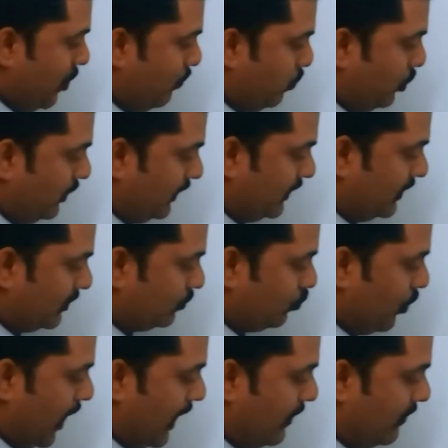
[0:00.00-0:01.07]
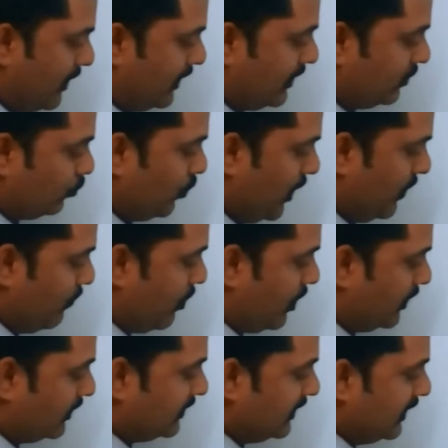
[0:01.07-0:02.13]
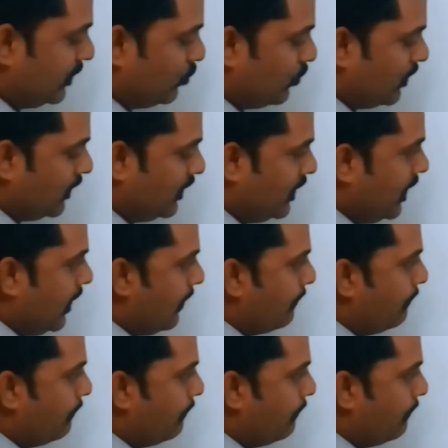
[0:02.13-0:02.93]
put it as y minus y bar is equal